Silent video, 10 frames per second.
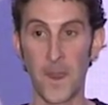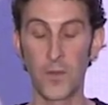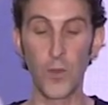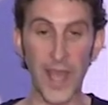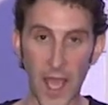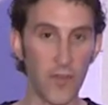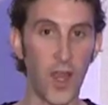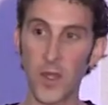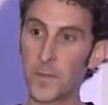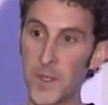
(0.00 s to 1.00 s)
We have
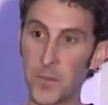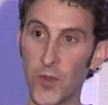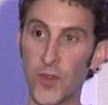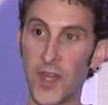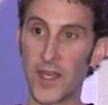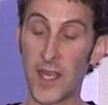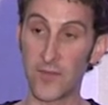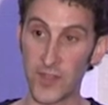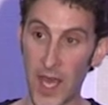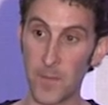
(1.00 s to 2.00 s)
hired people that have
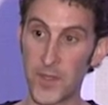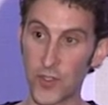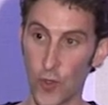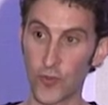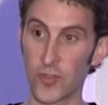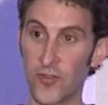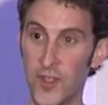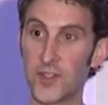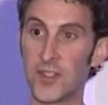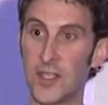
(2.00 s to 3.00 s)
not been cultural fits,